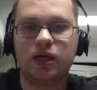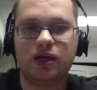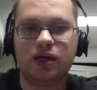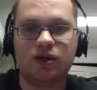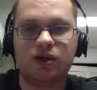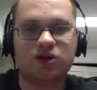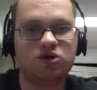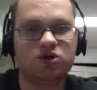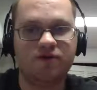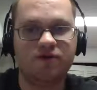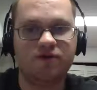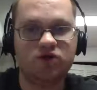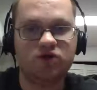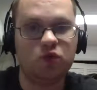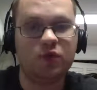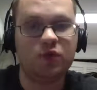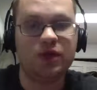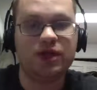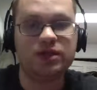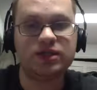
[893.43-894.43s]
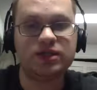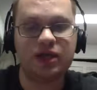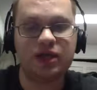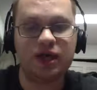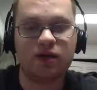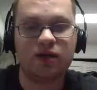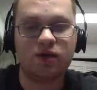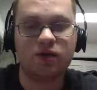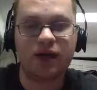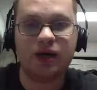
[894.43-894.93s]
They still have 2 weeks to
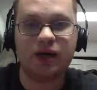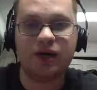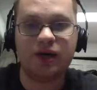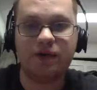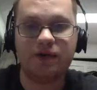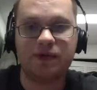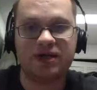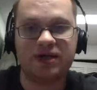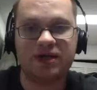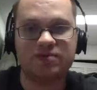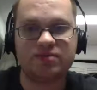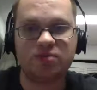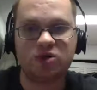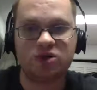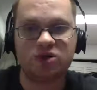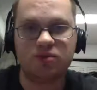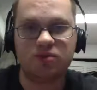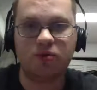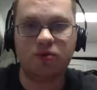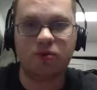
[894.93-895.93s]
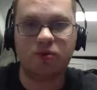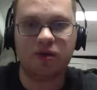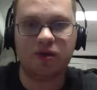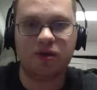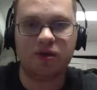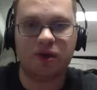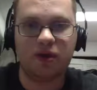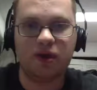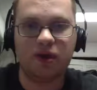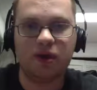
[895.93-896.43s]
get right, and I think that's the most important
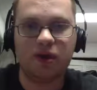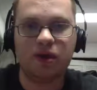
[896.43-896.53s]
thing.